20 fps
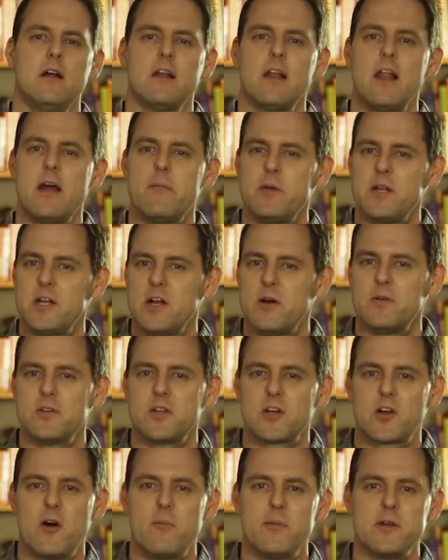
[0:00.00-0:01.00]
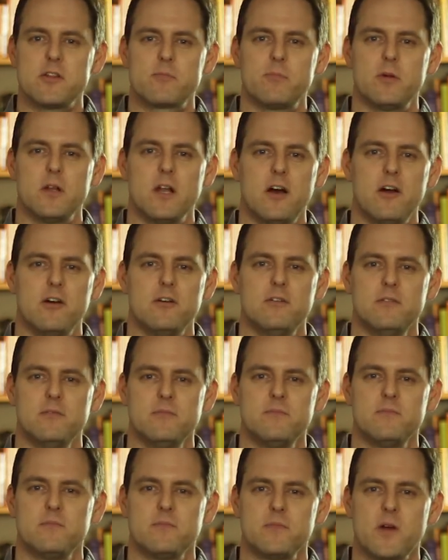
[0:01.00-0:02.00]
Let me know in the comments below.
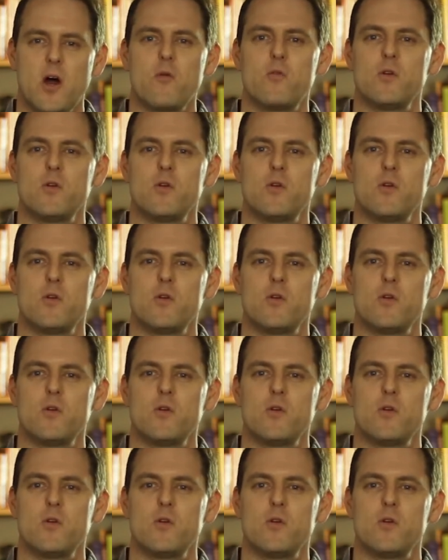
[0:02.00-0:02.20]
I